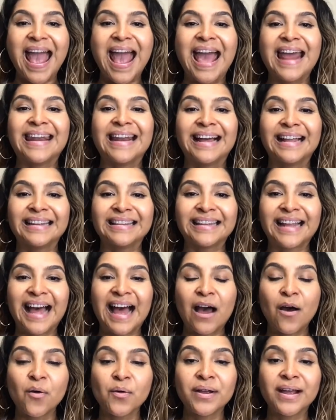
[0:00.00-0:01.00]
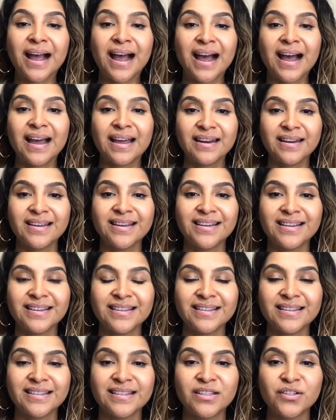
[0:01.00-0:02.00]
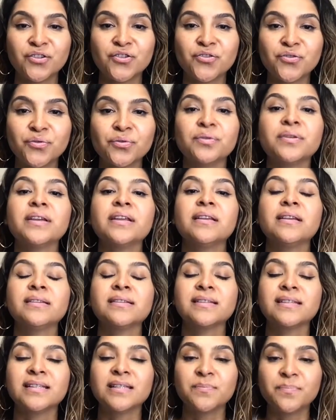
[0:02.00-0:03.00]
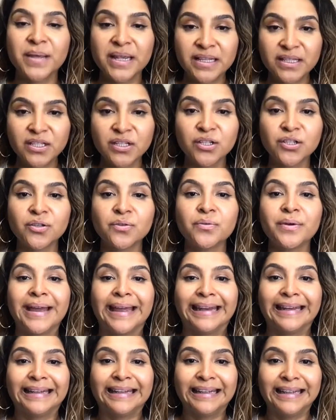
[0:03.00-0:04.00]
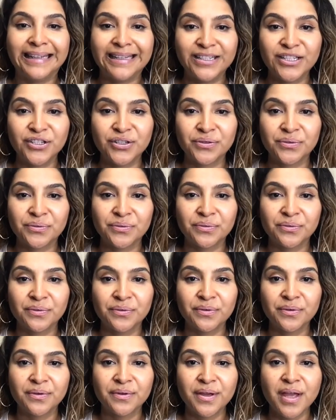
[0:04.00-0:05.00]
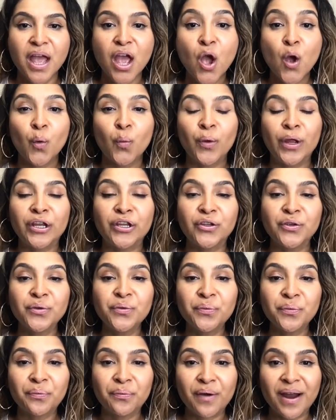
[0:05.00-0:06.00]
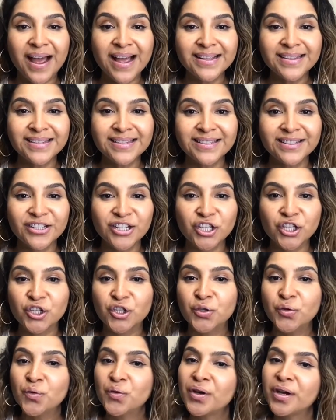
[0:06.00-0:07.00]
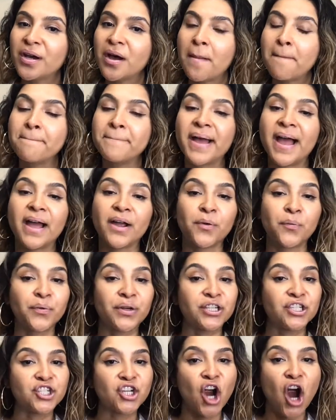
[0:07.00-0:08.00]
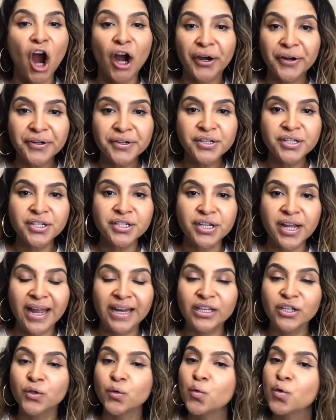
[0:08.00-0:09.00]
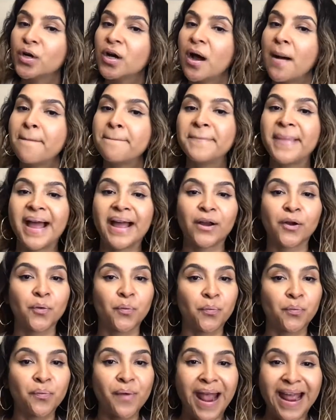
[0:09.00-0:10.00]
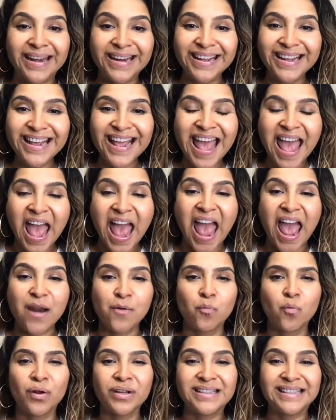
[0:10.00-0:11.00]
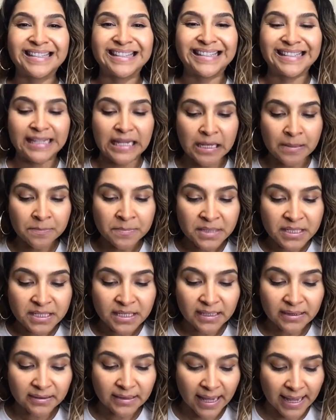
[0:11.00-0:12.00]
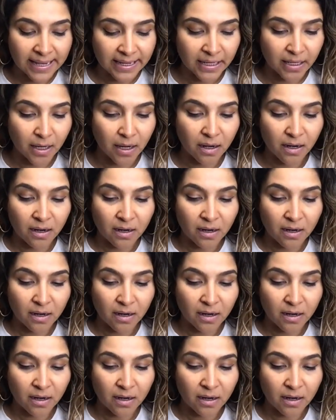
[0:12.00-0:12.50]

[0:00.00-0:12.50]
and allow God to truly speak to you and lead you. When you rest, you come back recharged and you come back ready, and what seemed like